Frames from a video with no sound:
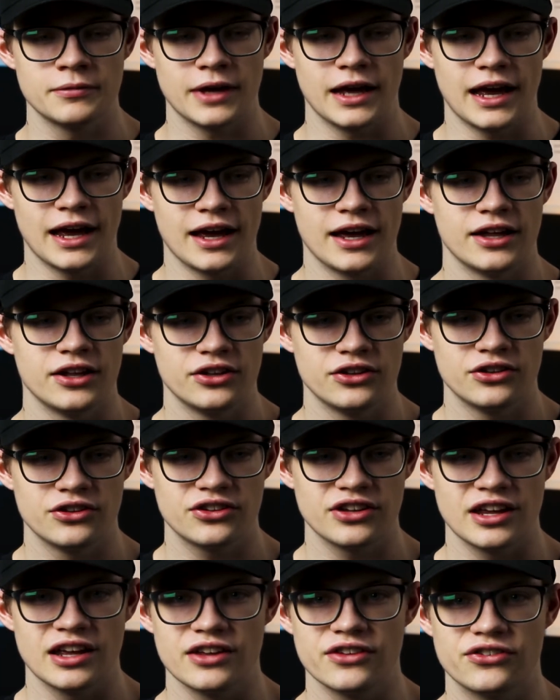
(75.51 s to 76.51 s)

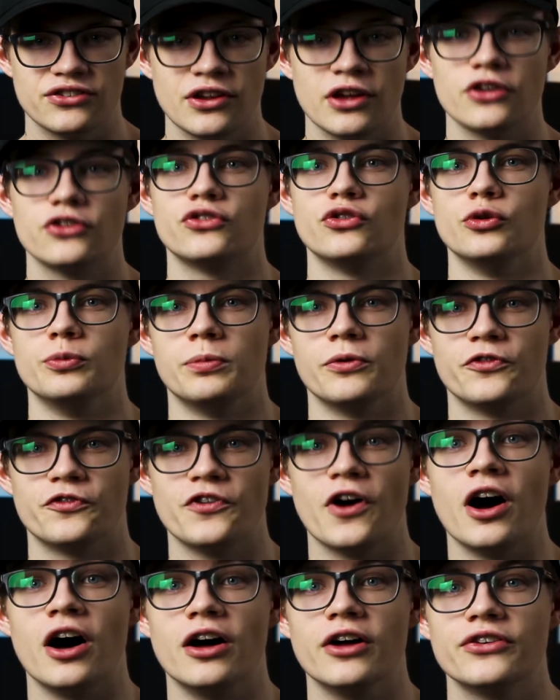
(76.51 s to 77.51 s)
and it's super
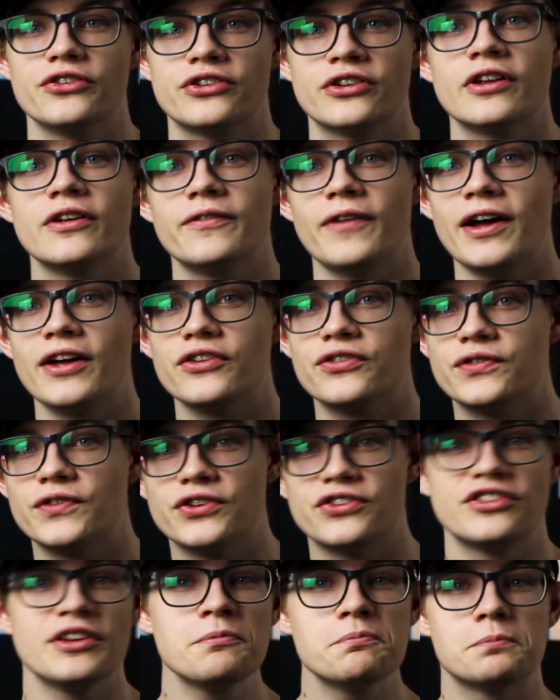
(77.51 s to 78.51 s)
fast. That's for
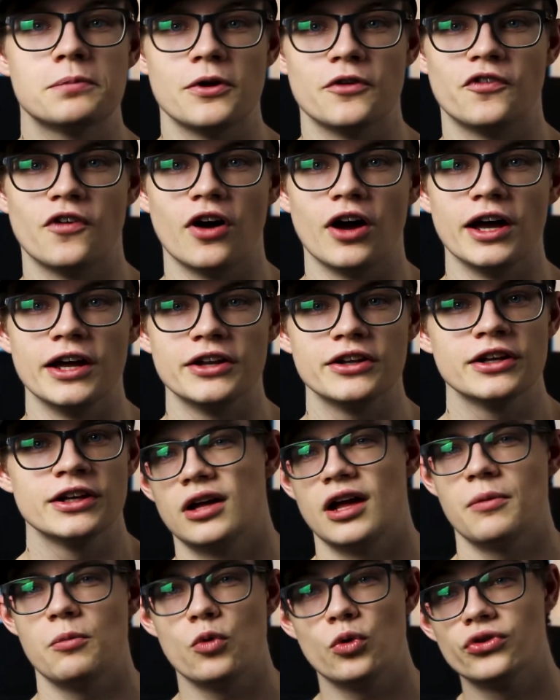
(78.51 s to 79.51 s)
simplified.
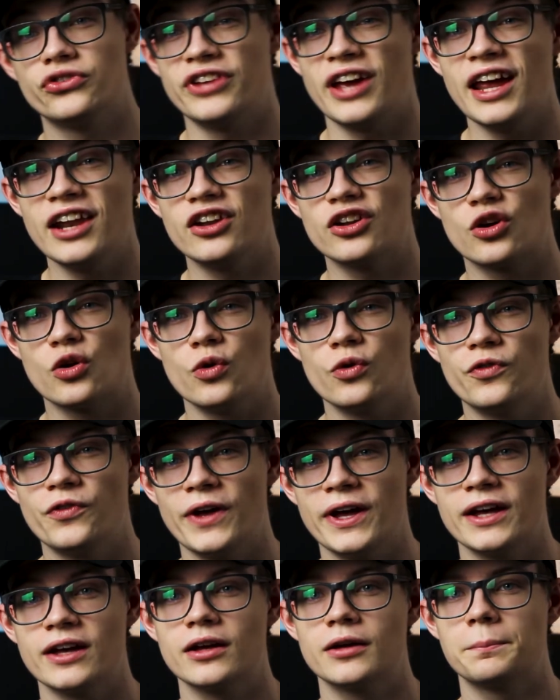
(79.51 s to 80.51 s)
A more technical
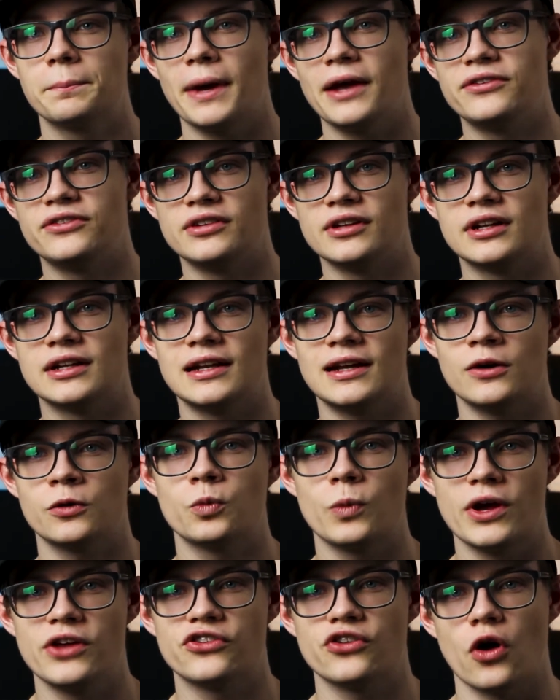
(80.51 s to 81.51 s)
thing, basically
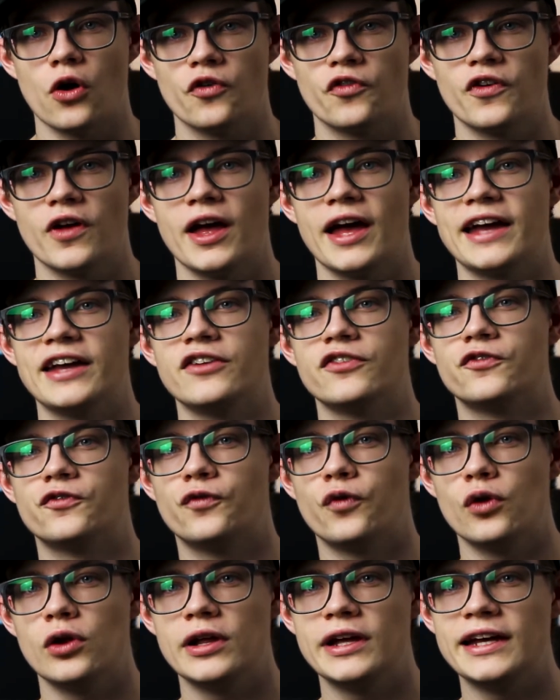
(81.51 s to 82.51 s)
Cloudways offer a
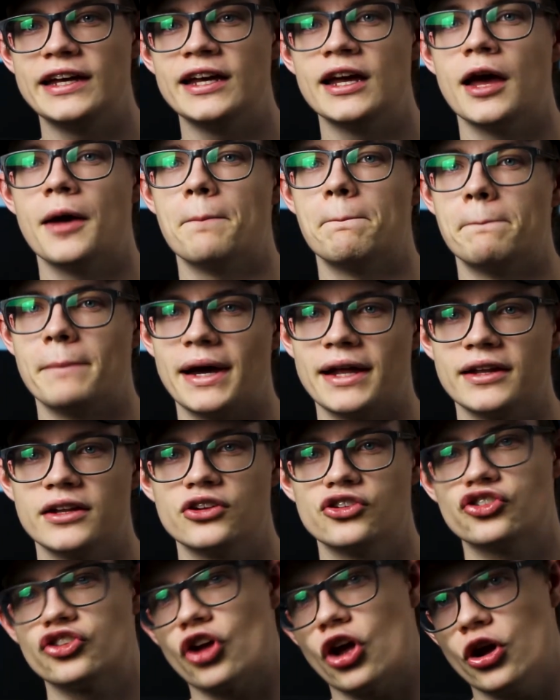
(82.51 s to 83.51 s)
fully
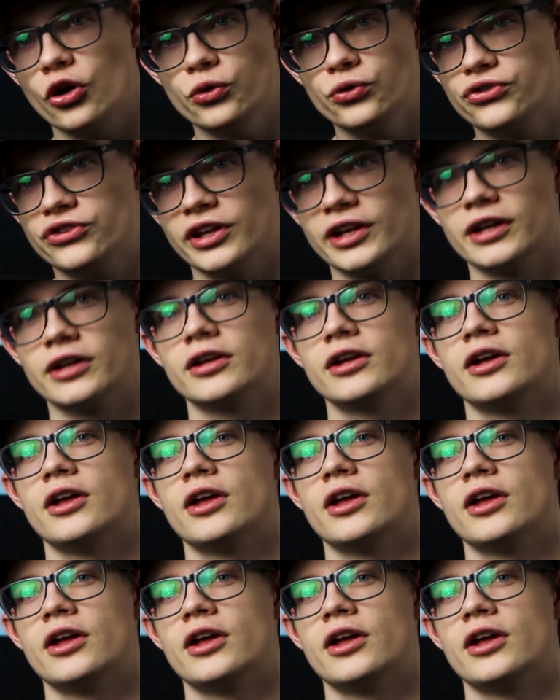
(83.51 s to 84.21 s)
managed hosting,